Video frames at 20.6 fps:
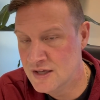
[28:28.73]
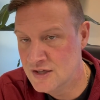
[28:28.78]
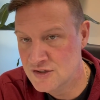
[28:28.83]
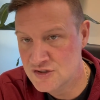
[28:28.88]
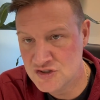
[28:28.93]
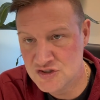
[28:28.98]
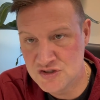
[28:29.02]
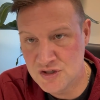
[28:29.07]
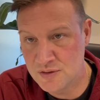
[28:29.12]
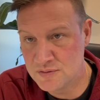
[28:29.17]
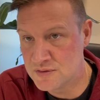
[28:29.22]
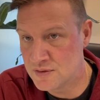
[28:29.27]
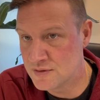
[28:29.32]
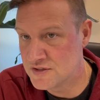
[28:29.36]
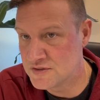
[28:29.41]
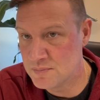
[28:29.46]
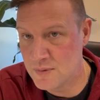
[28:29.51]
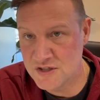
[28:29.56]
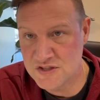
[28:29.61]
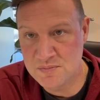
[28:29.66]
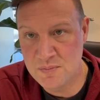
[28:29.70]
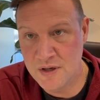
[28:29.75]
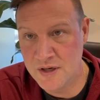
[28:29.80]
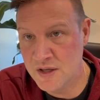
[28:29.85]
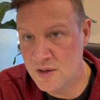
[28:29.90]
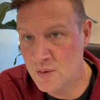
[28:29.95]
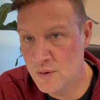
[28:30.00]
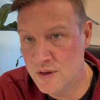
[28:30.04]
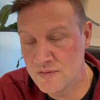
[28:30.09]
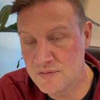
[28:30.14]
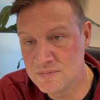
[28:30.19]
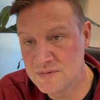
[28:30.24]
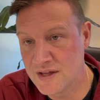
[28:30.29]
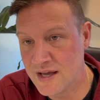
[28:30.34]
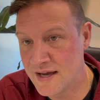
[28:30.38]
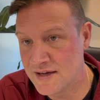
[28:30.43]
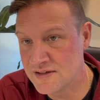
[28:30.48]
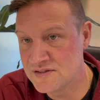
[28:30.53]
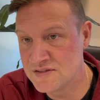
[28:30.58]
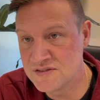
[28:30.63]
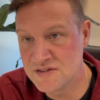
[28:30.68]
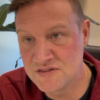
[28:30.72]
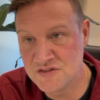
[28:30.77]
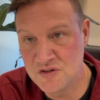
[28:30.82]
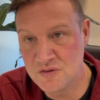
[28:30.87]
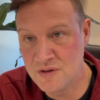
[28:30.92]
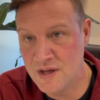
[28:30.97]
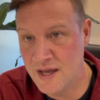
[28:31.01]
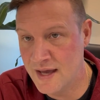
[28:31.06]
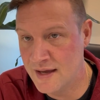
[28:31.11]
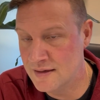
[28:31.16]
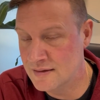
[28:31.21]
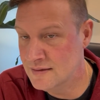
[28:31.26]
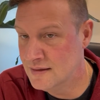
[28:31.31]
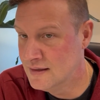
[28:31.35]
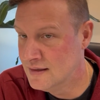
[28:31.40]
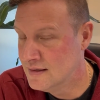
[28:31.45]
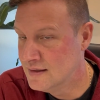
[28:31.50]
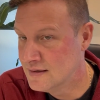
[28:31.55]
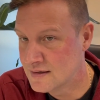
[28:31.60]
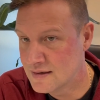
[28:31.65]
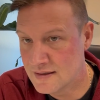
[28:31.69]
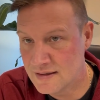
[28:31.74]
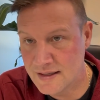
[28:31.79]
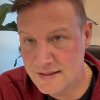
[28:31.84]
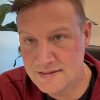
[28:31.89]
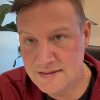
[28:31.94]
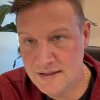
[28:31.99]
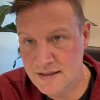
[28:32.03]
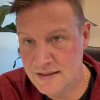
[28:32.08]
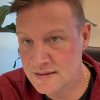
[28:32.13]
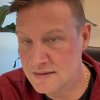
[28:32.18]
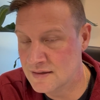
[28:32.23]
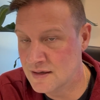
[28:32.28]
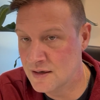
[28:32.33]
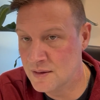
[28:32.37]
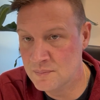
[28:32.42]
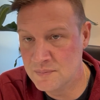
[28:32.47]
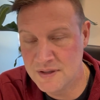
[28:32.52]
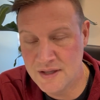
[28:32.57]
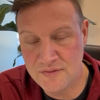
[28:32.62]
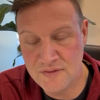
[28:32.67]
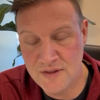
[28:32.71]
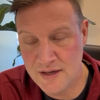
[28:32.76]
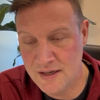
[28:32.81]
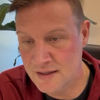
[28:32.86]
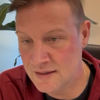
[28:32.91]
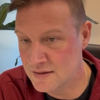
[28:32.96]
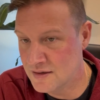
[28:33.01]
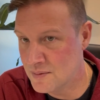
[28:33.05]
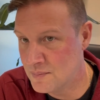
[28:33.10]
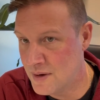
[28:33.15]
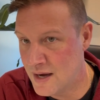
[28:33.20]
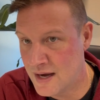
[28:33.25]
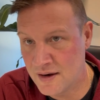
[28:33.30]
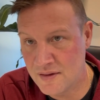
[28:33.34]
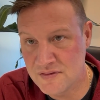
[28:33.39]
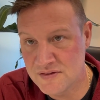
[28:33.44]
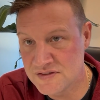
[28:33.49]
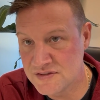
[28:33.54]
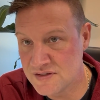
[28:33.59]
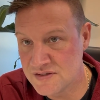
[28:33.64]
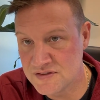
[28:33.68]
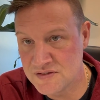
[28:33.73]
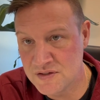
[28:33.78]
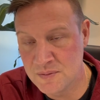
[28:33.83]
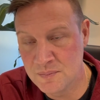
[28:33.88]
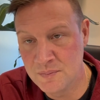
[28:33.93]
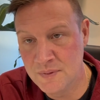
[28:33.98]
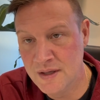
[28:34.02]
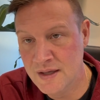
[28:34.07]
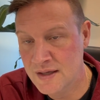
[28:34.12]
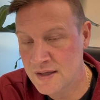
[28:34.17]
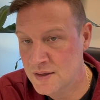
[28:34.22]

Shelter as much money away from taxes as you can, collect income, get that income out of the system,